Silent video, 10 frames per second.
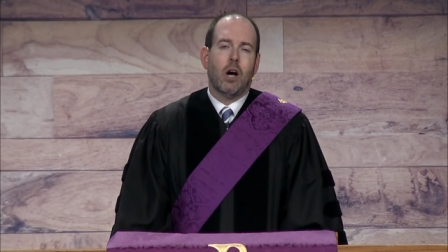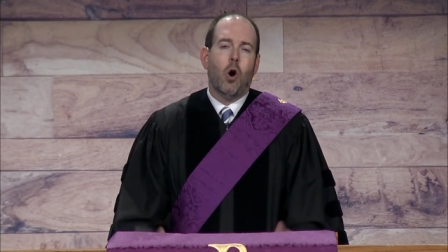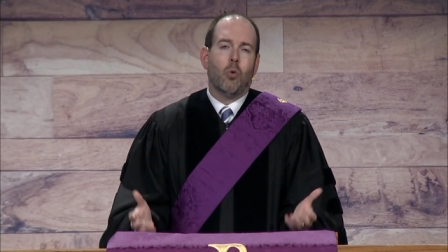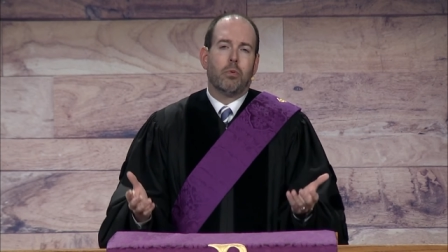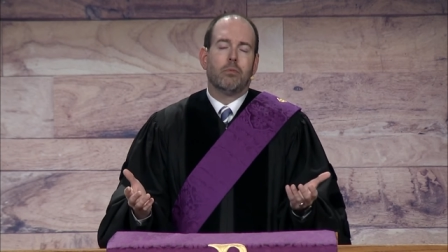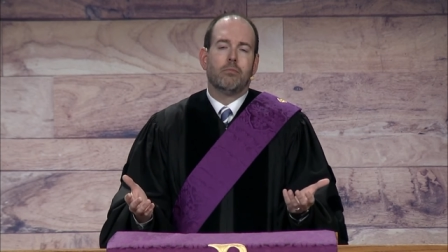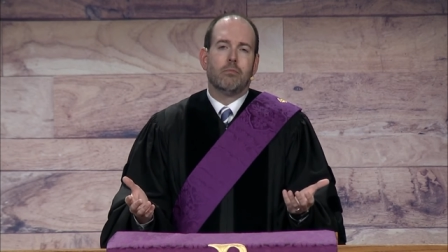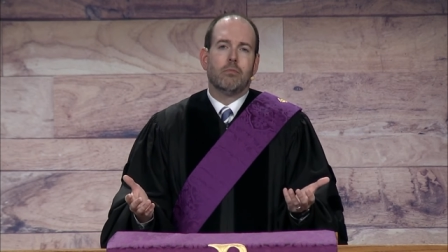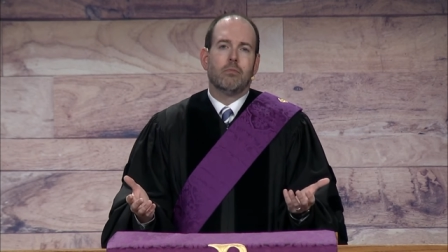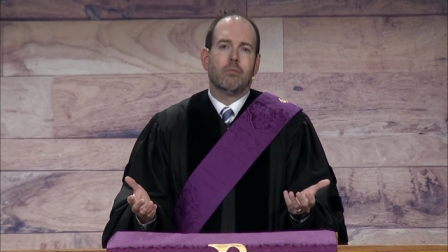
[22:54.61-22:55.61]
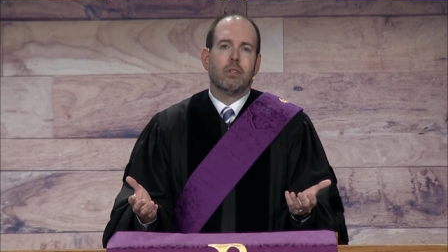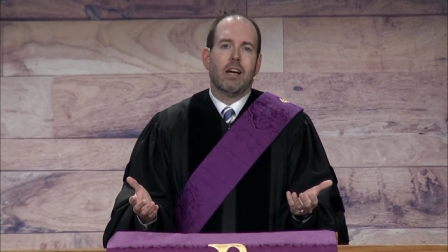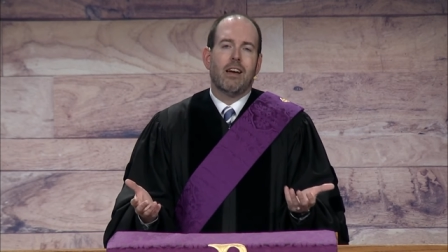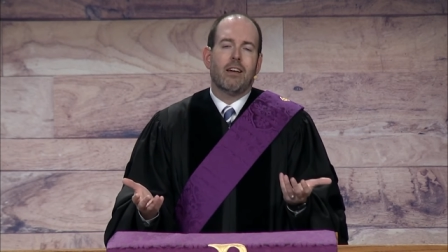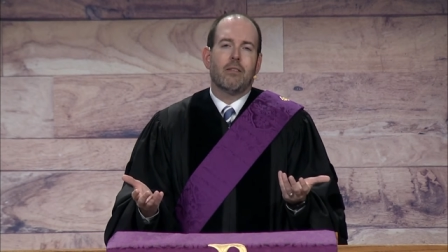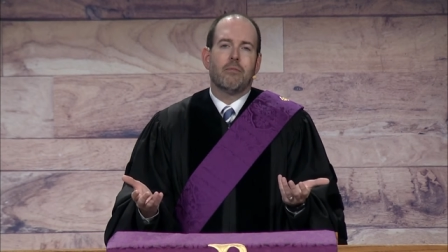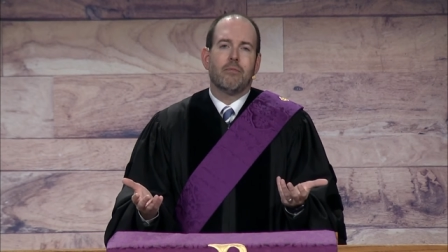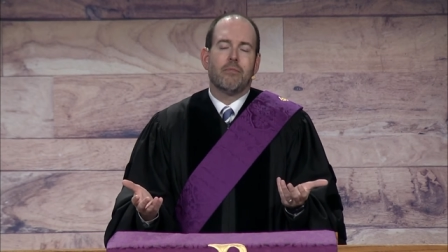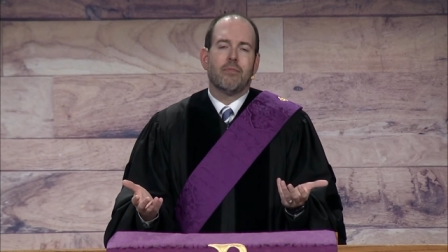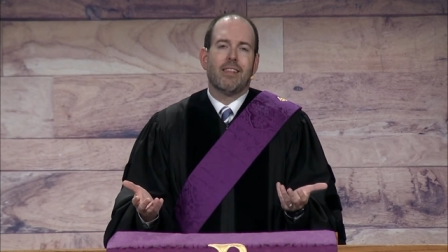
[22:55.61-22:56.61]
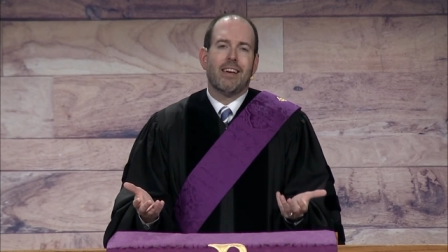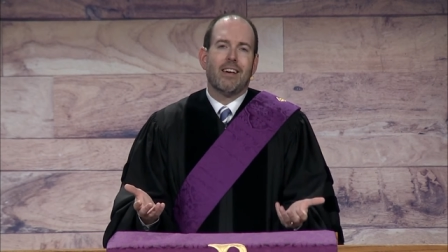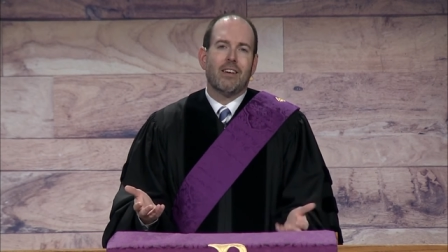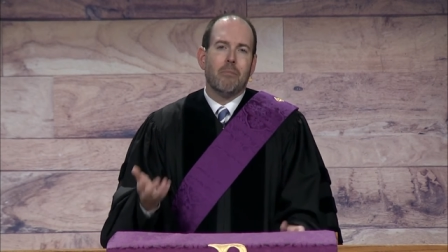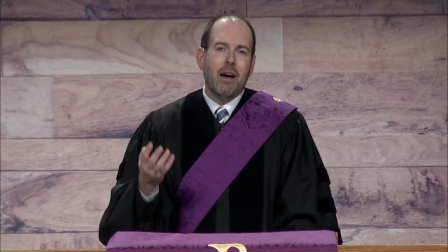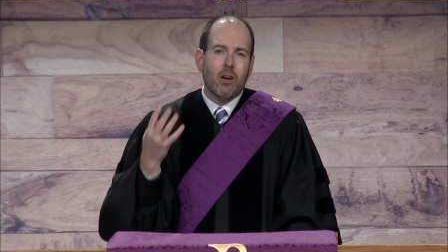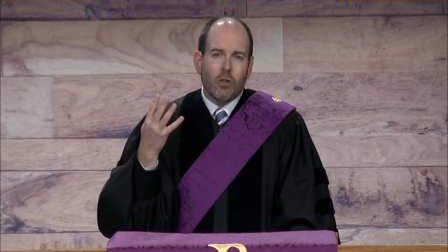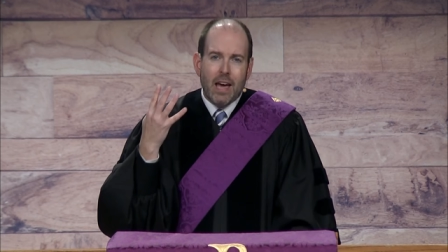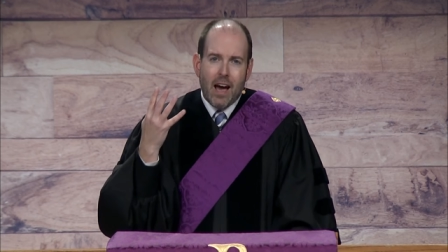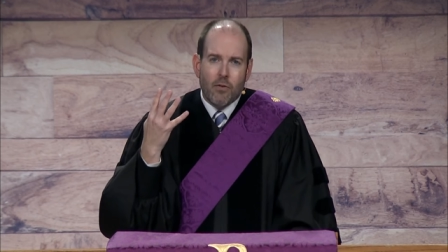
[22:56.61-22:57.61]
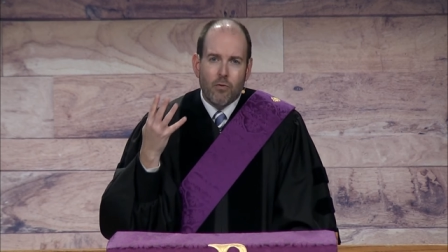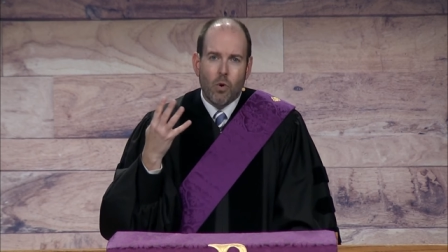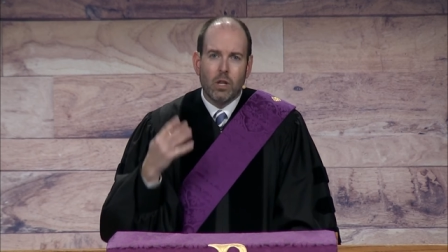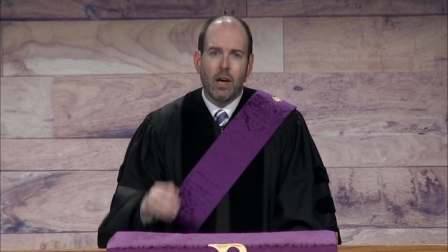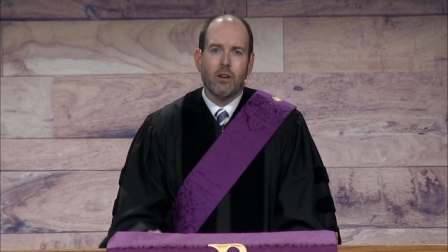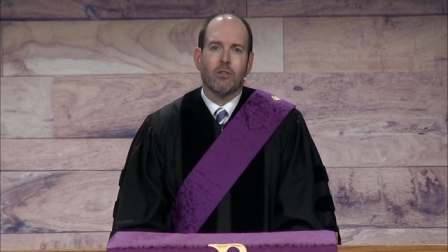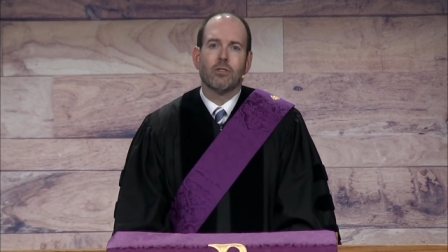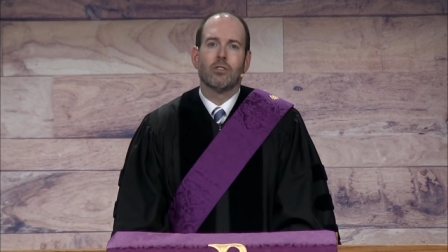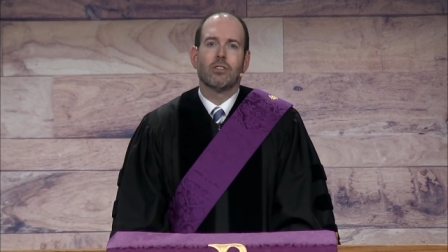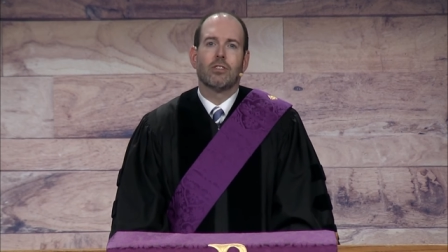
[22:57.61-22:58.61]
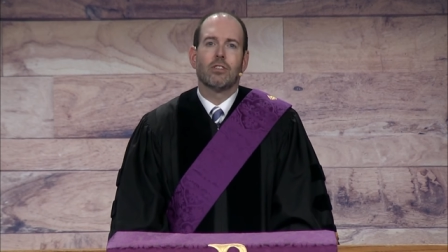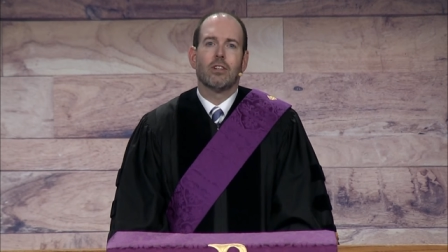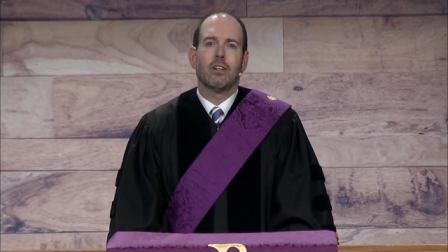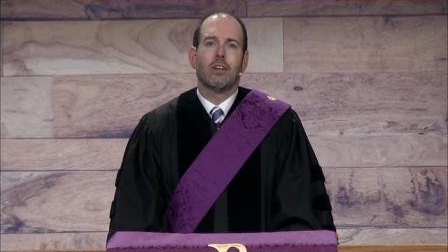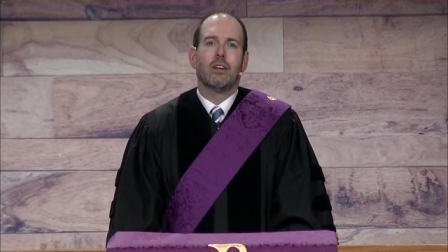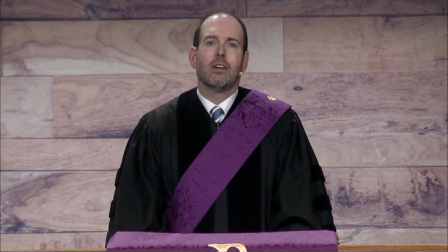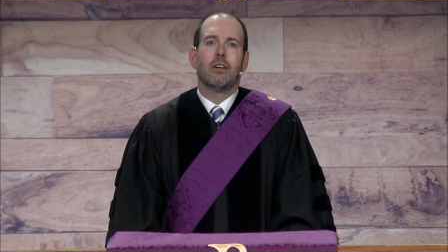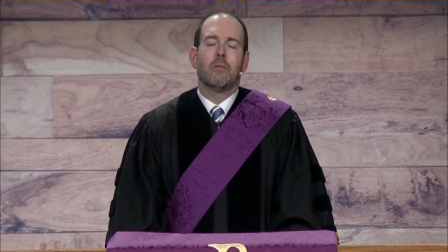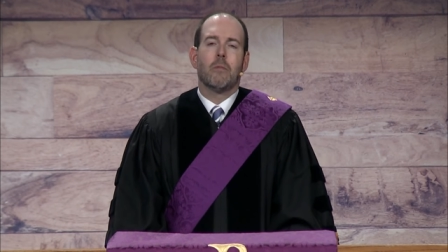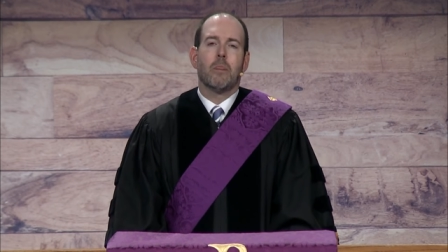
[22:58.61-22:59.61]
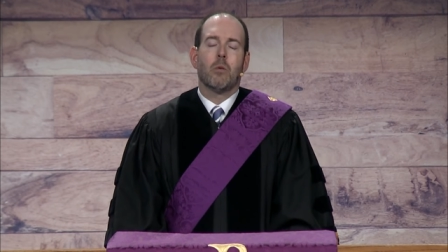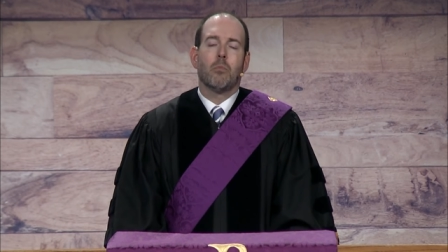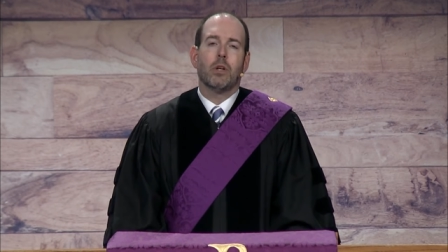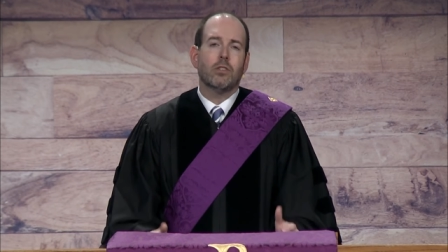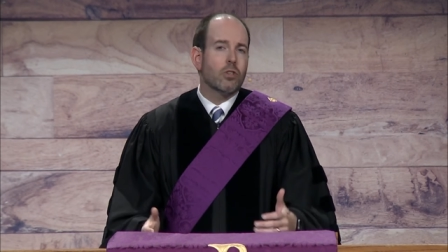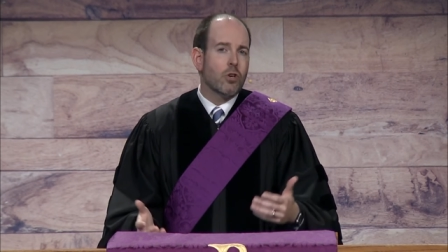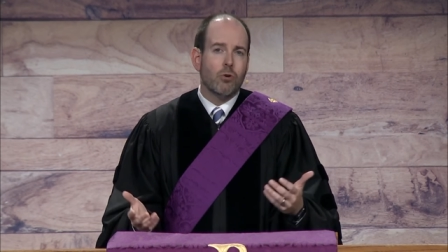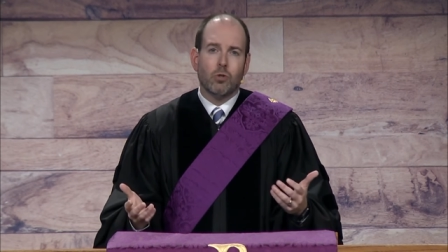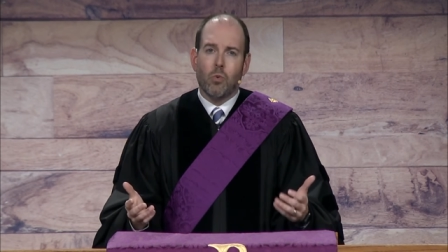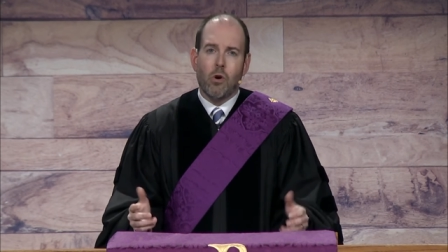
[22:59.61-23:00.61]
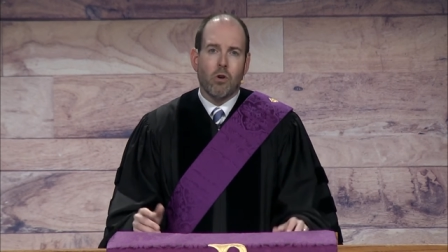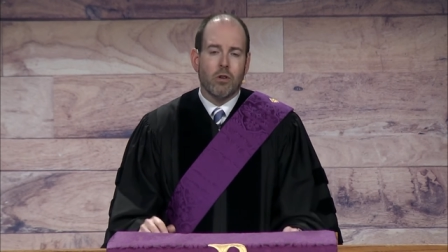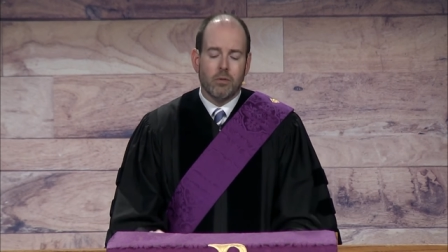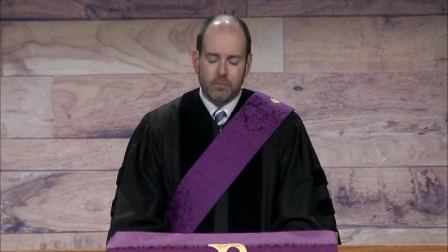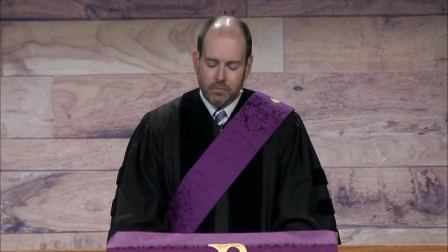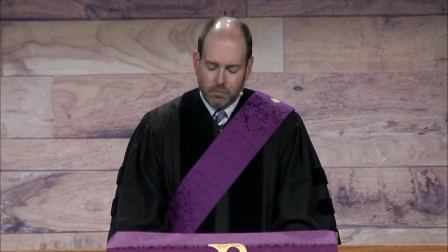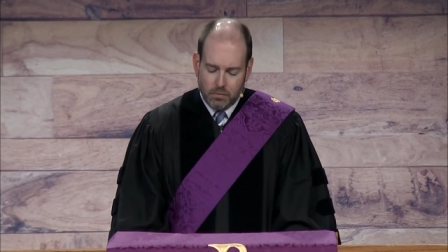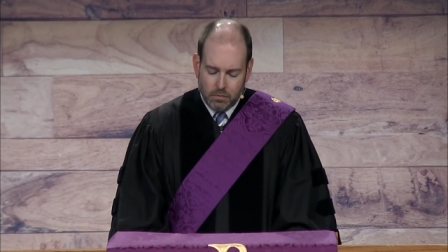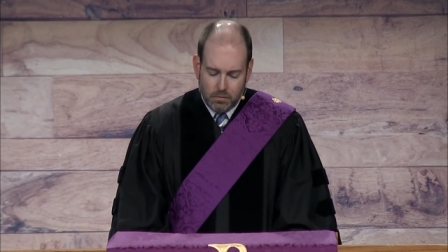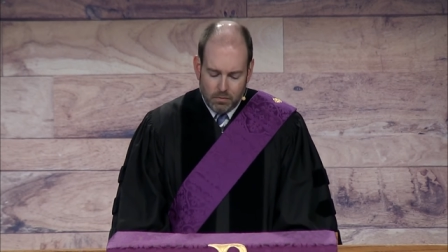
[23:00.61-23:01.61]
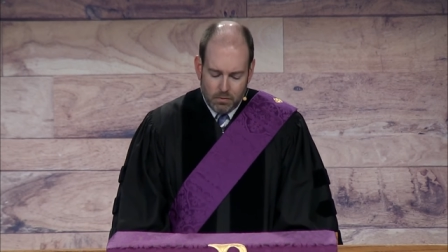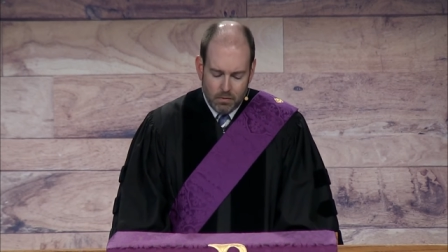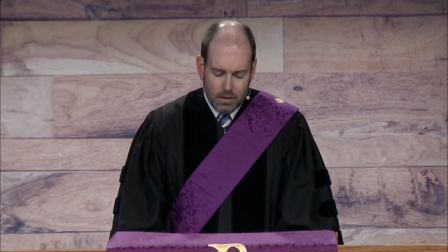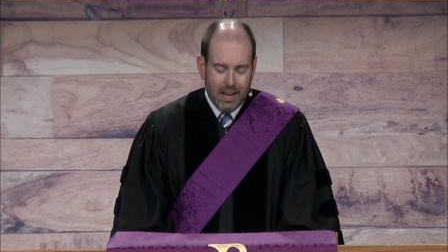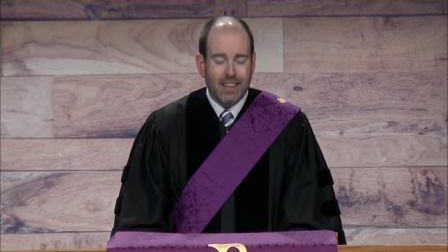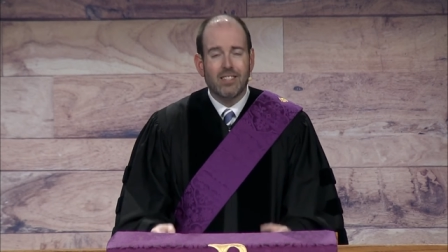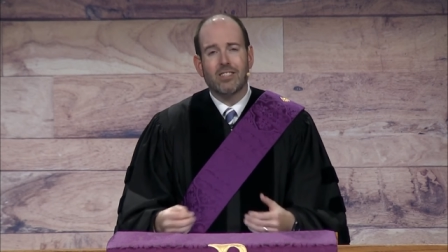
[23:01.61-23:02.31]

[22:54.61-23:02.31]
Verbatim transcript: Hope. It, it might only have four letters, but it's a huge word. And it's